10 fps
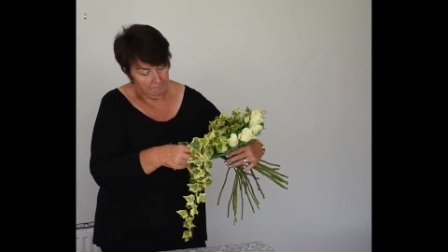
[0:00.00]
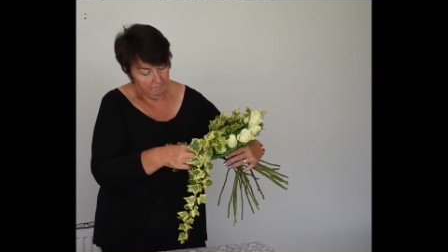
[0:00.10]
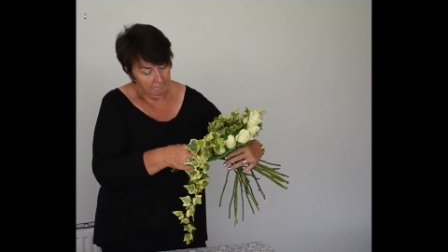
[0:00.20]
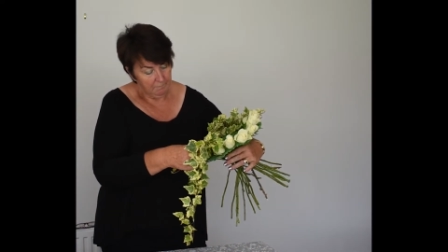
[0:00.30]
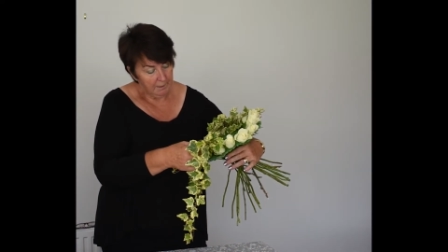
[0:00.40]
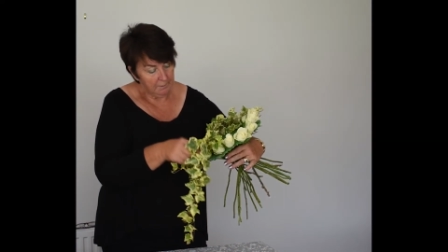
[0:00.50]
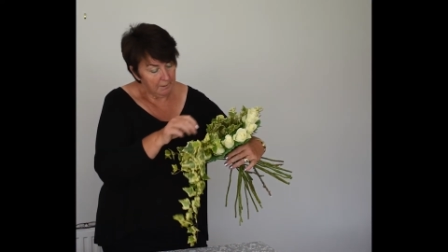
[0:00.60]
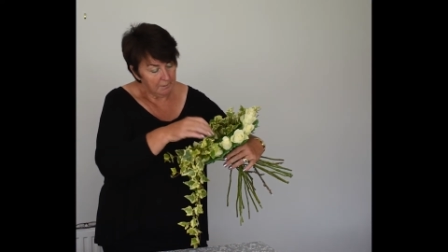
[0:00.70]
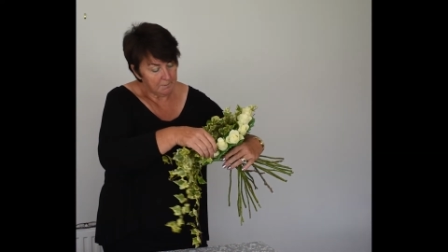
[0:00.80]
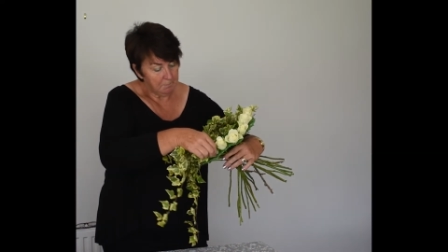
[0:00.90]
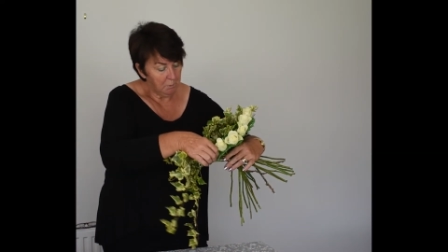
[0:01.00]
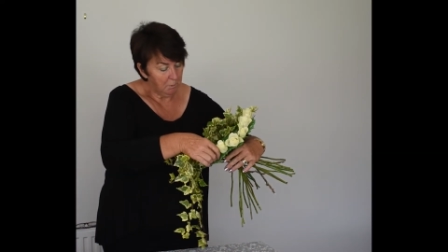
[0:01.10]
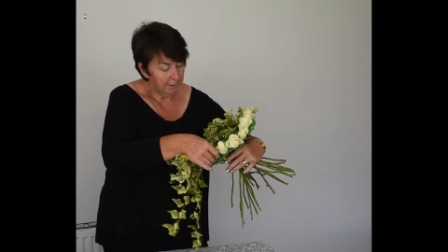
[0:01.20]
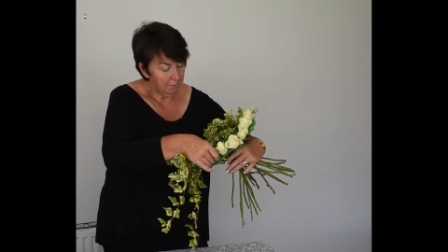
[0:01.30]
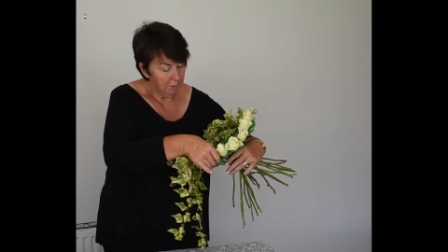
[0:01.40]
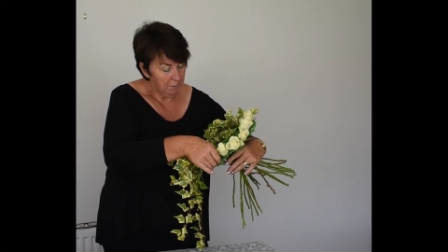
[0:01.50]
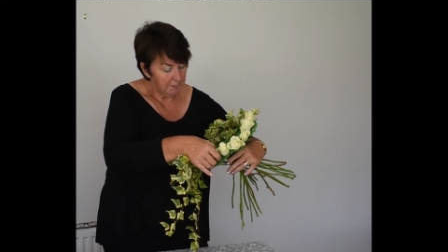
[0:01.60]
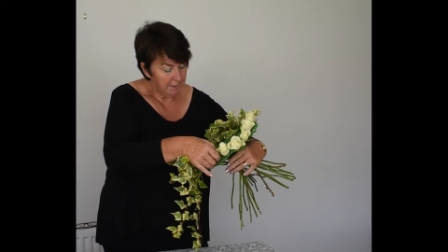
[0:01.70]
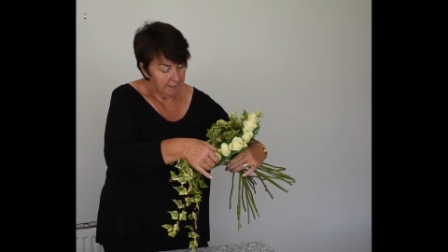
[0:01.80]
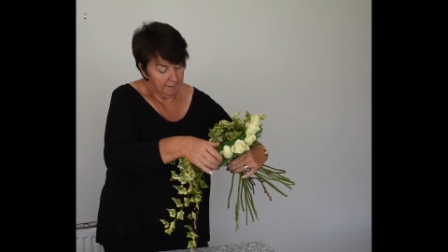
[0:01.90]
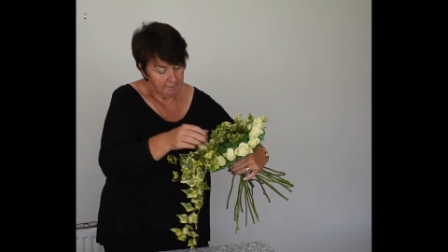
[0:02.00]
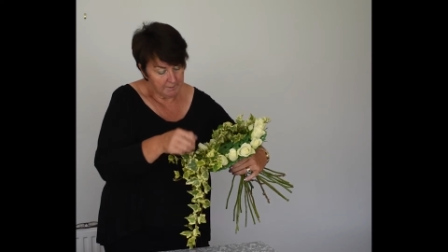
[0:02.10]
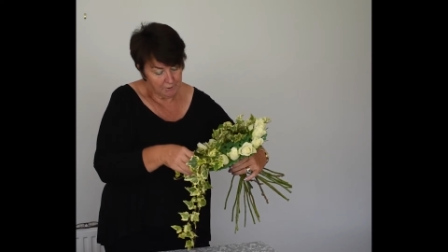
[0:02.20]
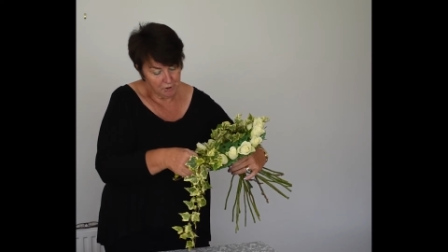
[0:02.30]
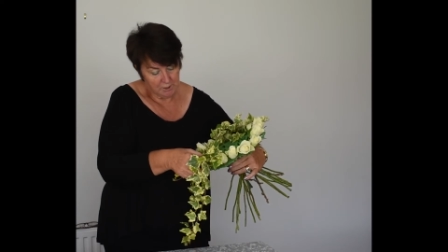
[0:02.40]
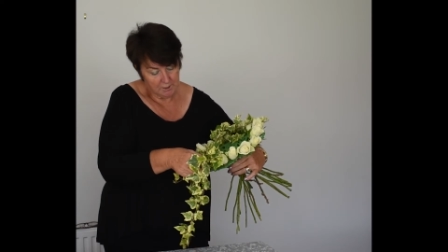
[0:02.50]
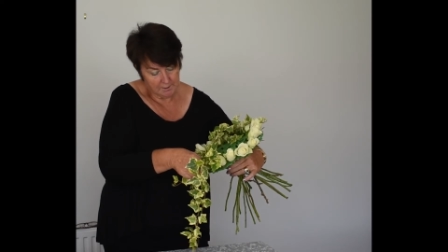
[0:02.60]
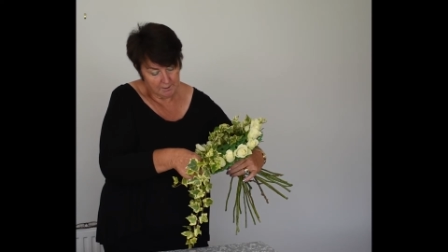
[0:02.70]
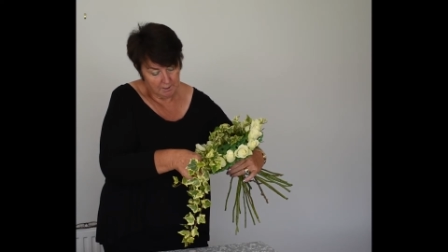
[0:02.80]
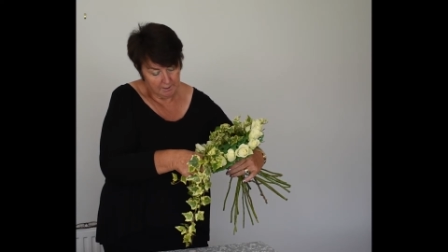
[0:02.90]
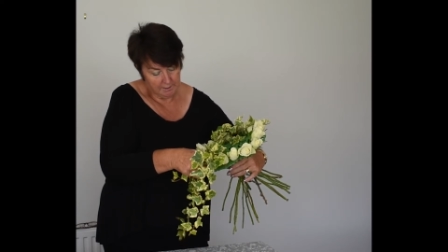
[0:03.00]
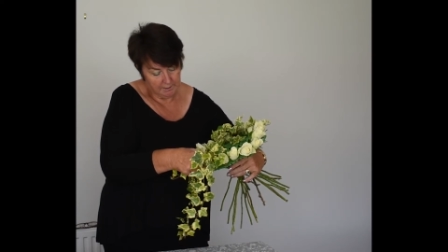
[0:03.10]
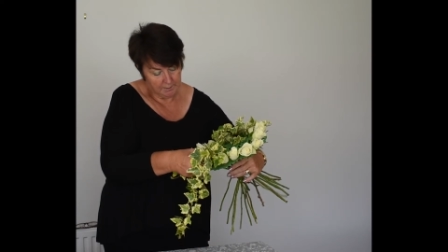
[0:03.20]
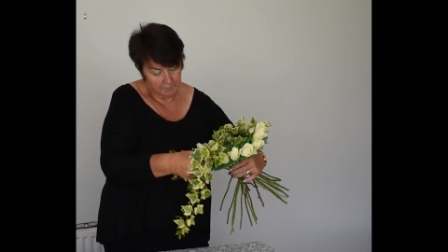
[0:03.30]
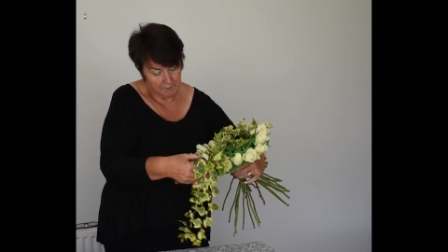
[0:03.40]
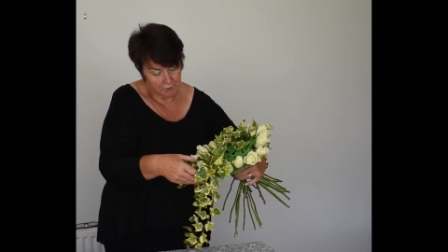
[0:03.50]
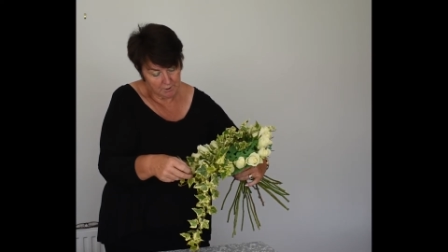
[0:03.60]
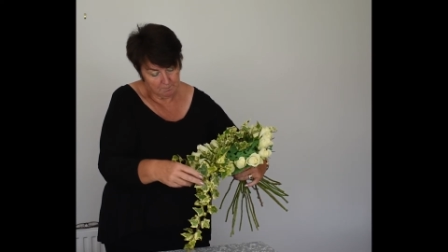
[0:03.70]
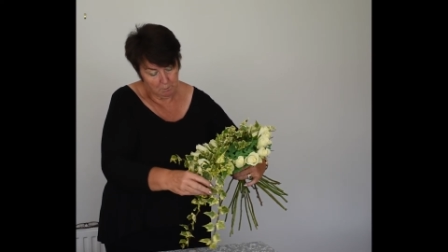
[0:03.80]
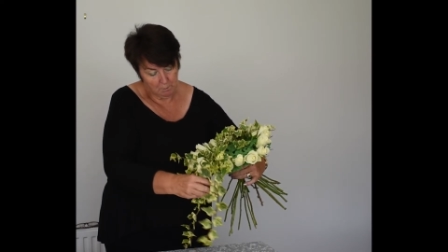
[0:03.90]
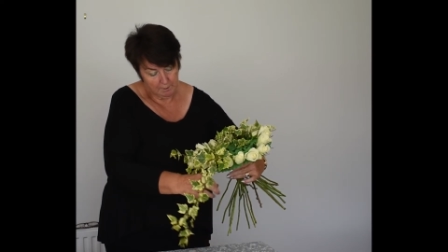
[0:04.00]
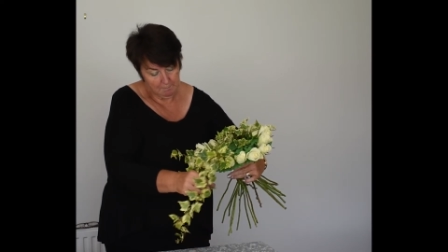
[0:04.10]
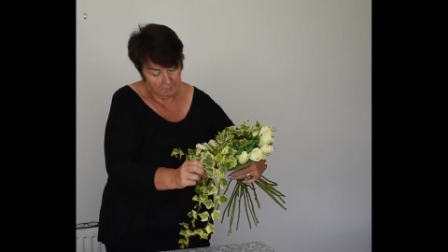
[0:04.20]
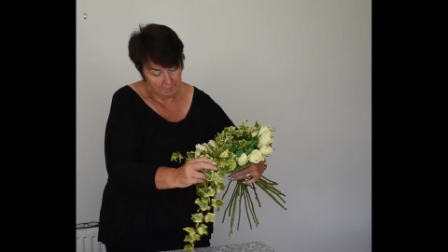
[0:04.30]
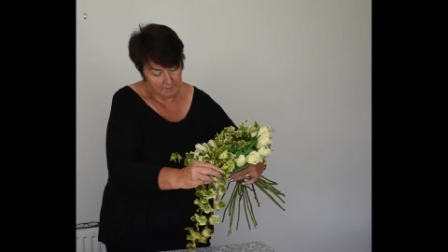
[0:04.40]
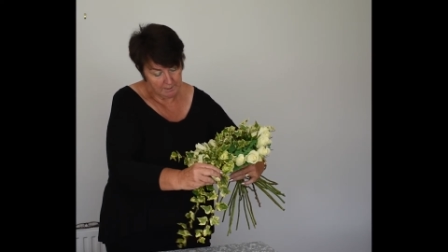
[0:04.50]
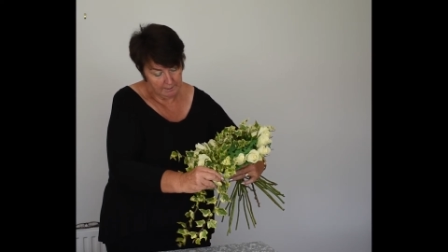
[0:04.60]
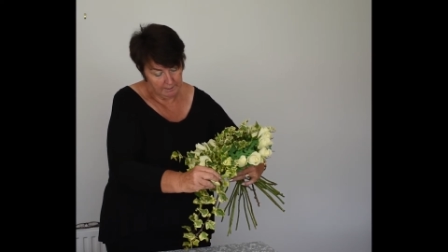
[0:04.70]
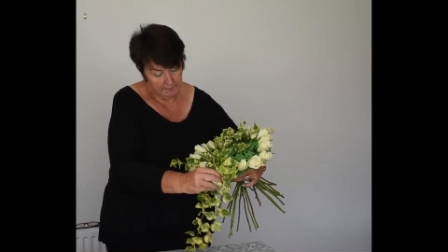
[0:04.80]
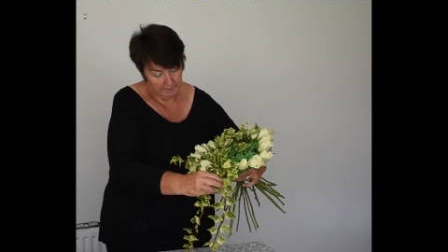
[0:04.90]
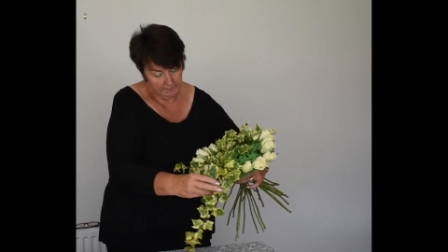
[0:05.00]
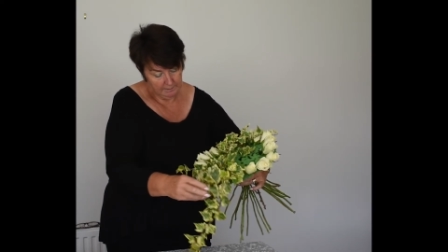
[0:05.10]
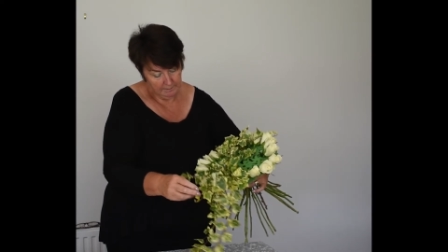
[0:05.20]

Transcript: In fact, that poor little rose there is just hiding, so I'll just pull him out slightly.